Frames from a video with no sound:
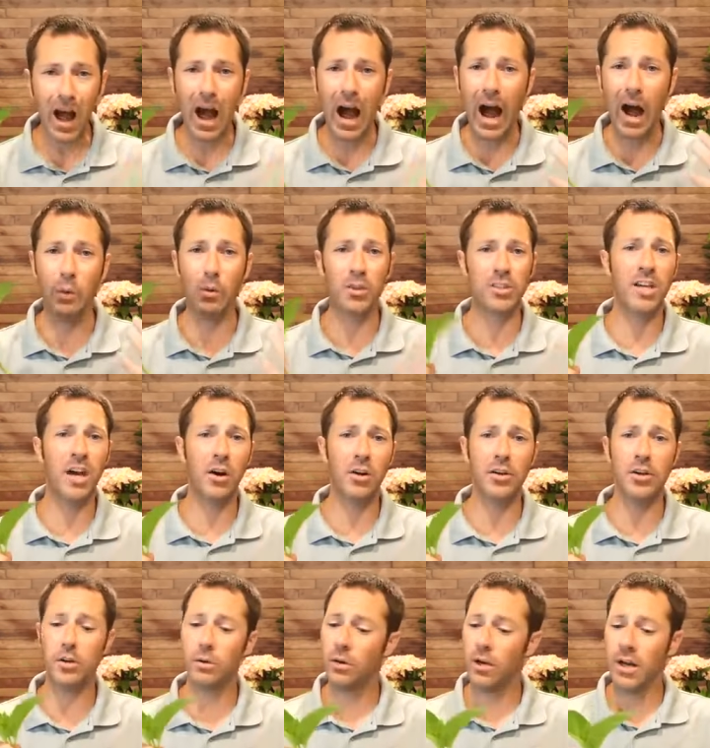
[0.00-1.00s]
I will
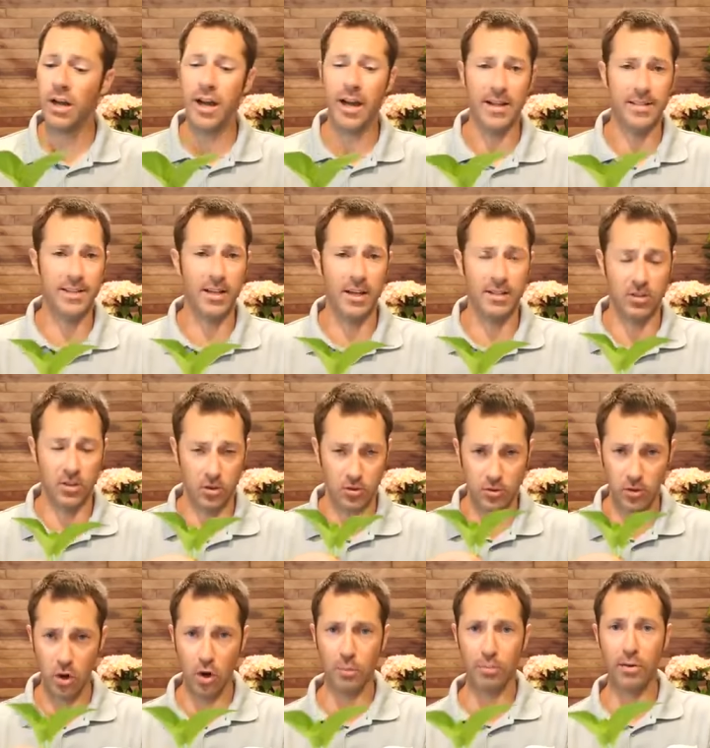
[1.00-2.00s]
tell you, it's a, it's a
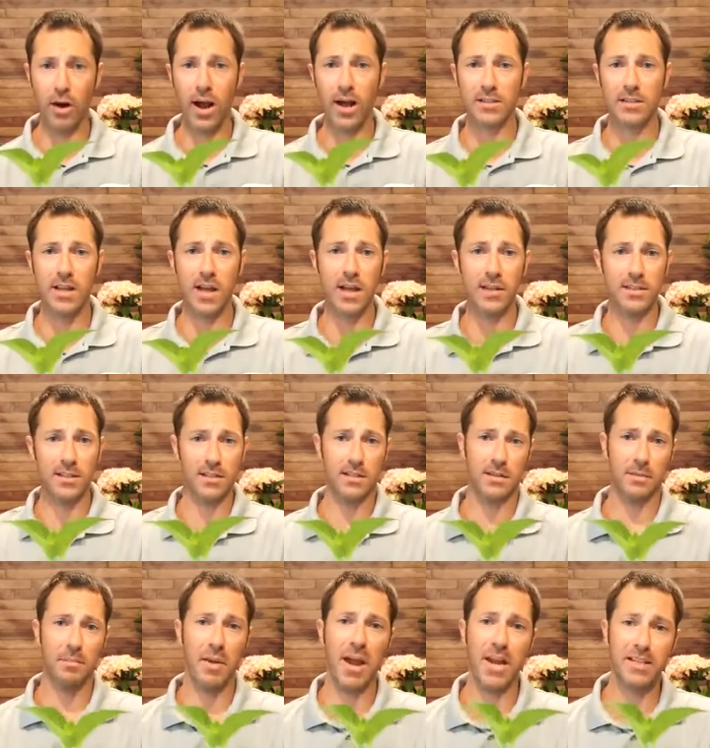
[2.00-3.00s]
slow process. It's
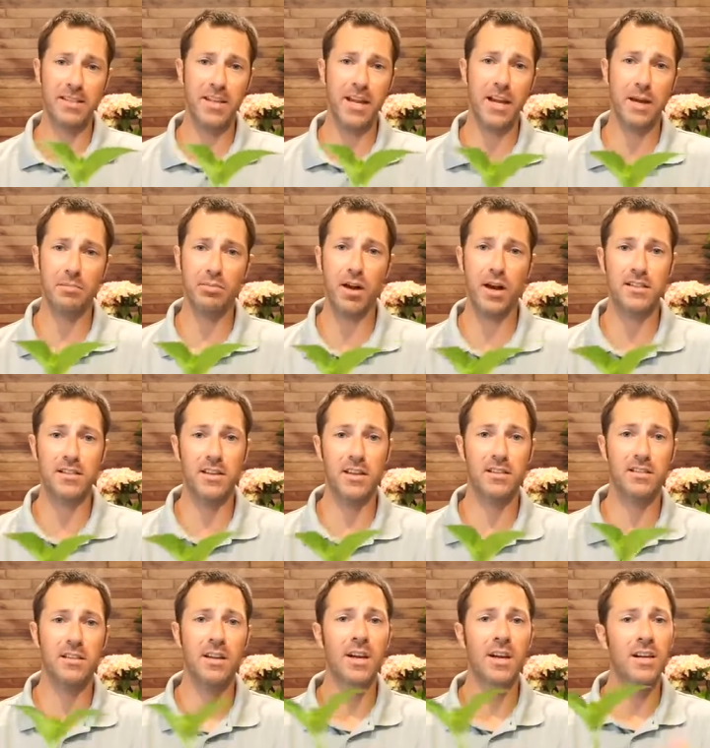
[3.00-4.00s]
a painstaking
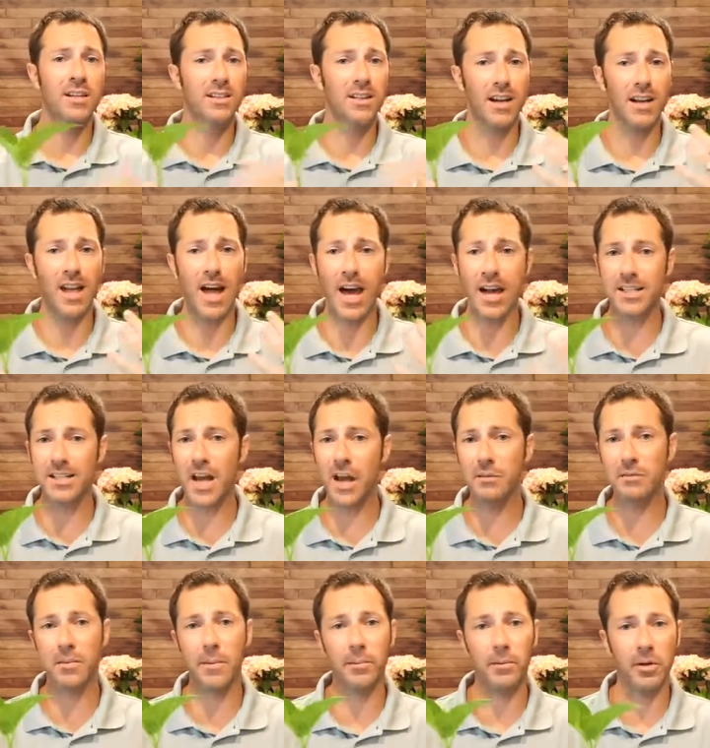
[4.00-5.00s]
process. A lot of
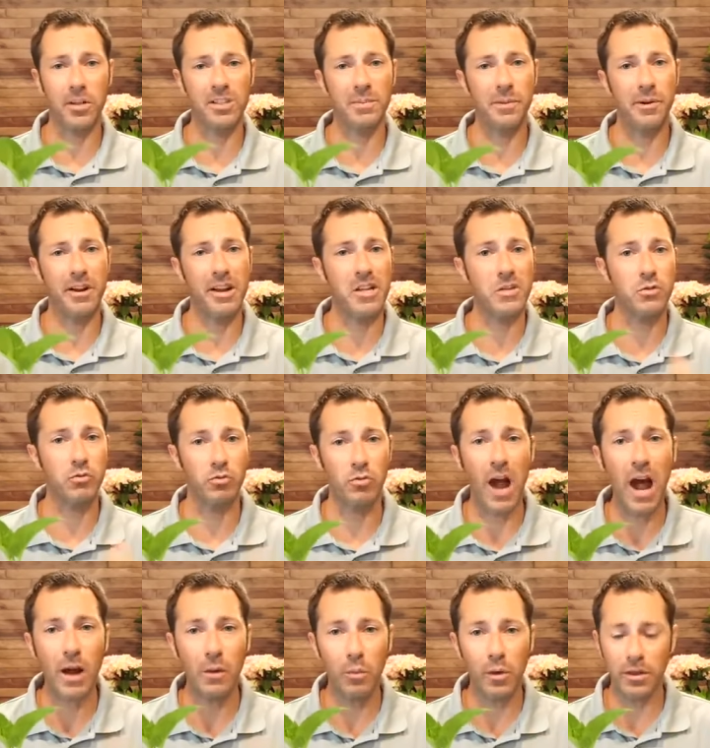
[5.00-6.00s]
times people experience
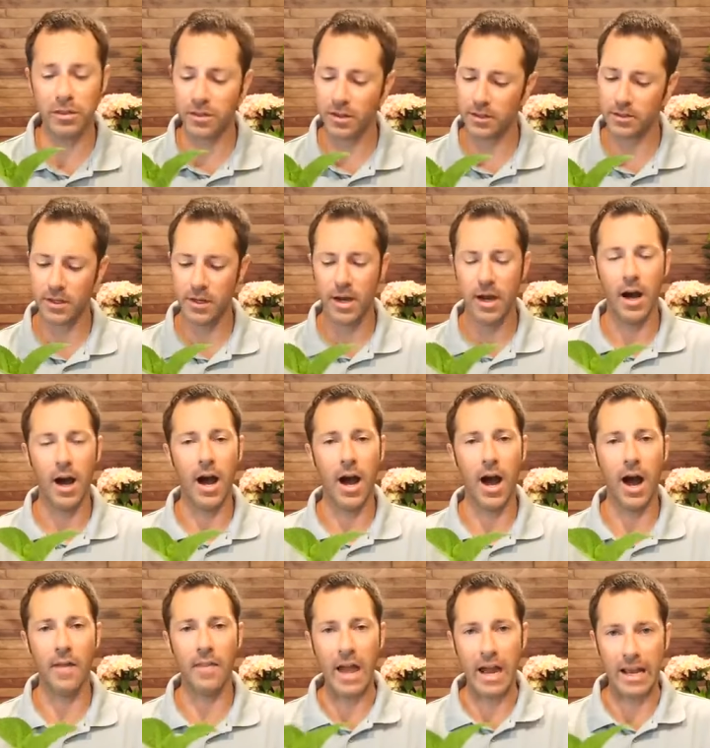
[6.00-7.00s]
rot with it
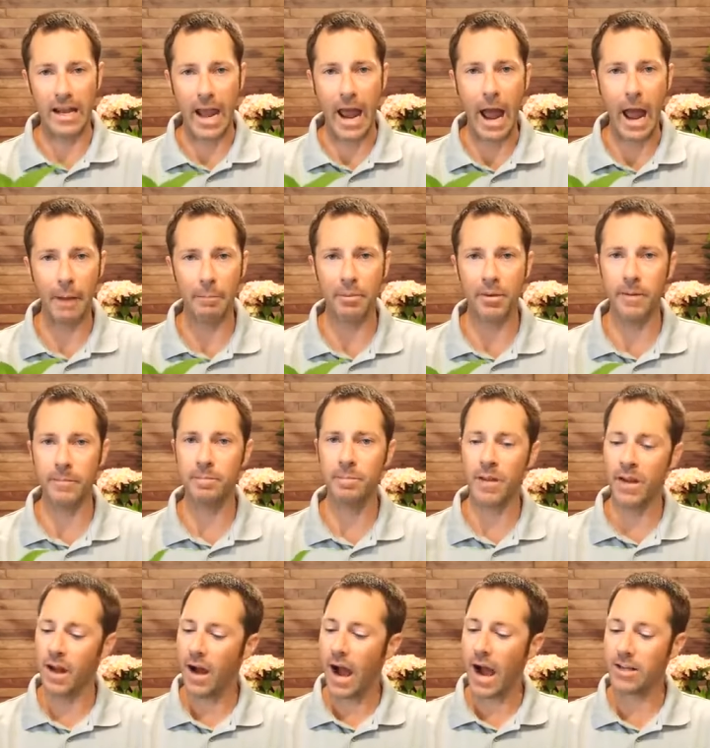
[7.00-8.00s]
uh, that can happen.
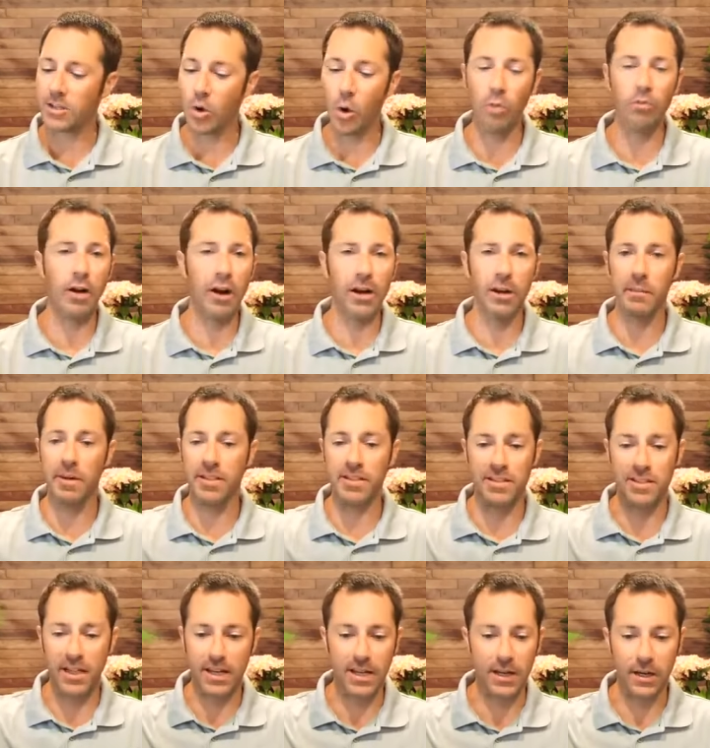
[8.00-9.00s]
I don't recommend
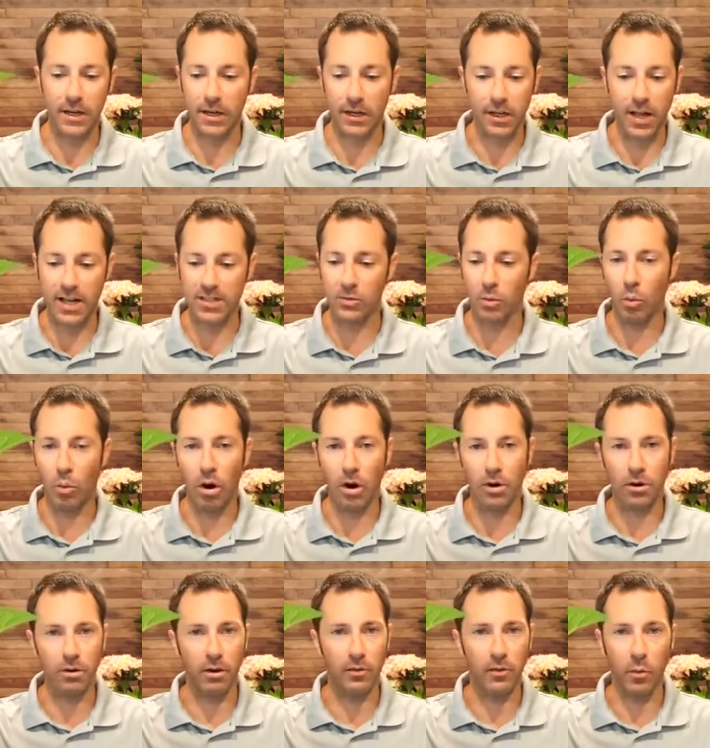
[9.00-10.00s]
sticking it in a glass of
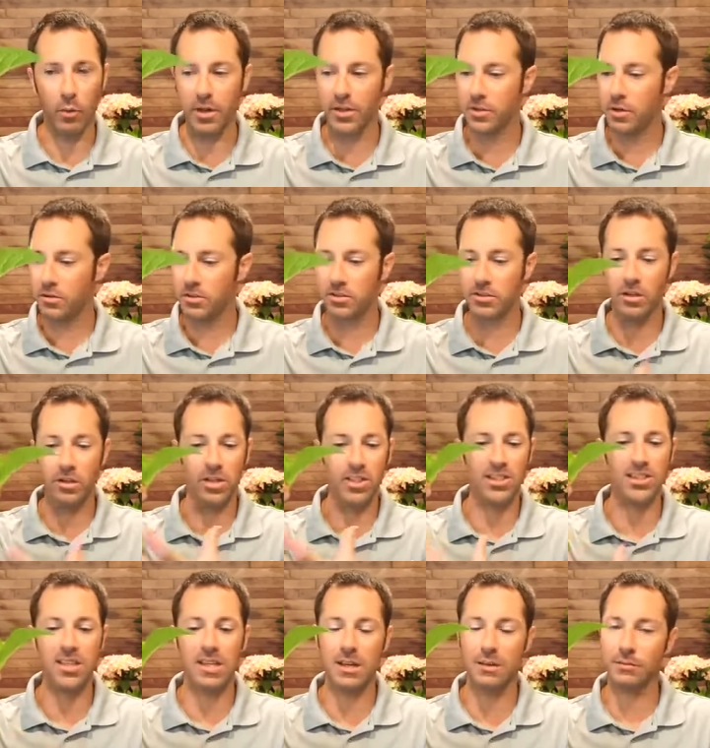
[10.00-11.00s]
water on the windowsill and
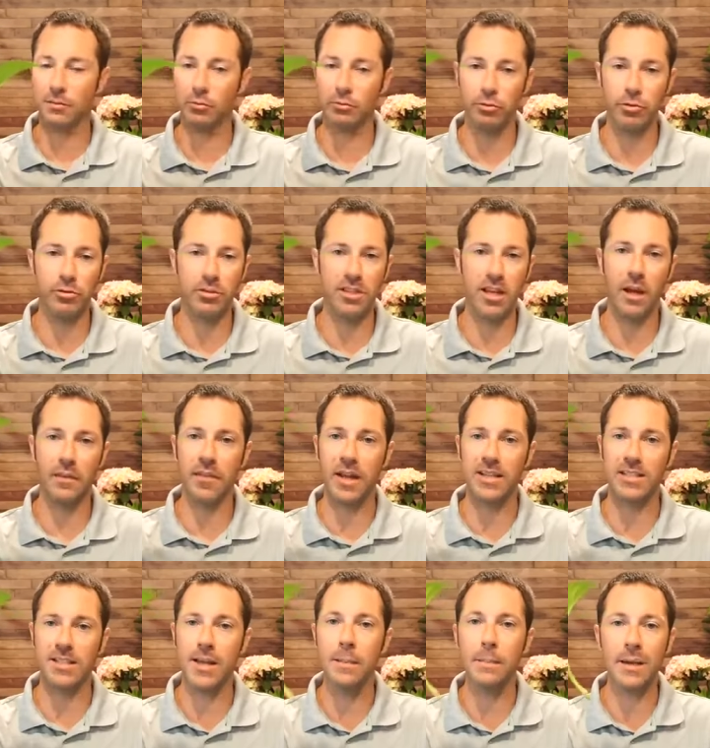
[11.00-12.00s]
seeing if it roots out.
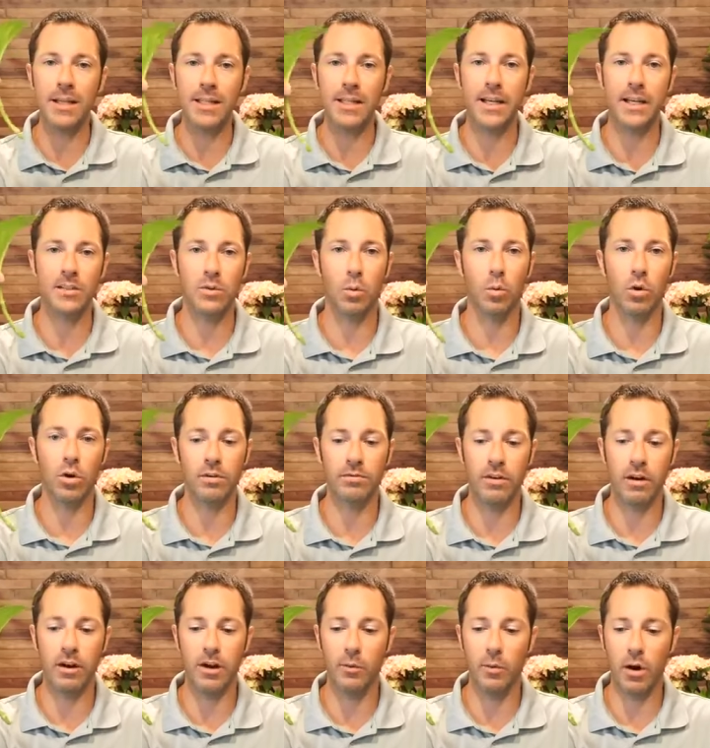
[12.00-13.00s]
That typically doesn't work
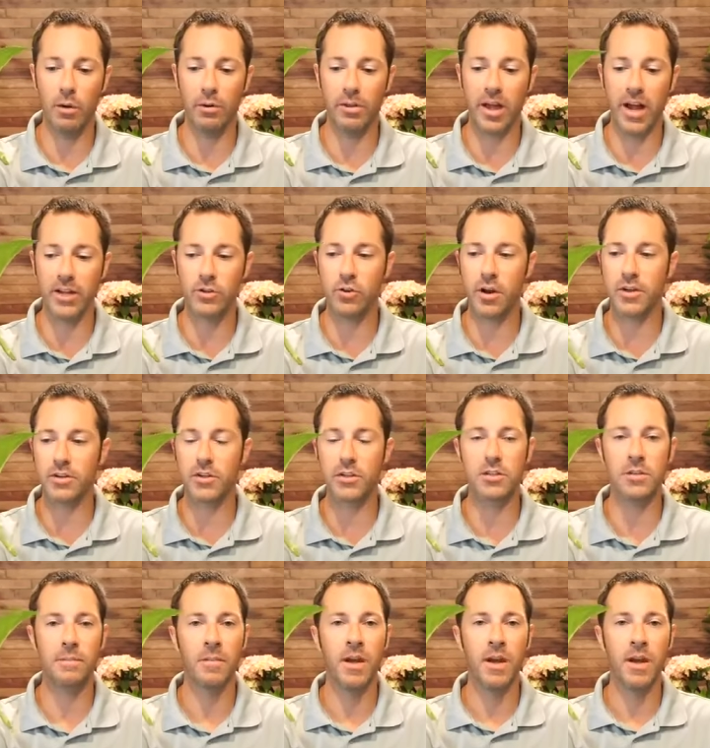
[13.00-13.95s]
very well with hydrangeas.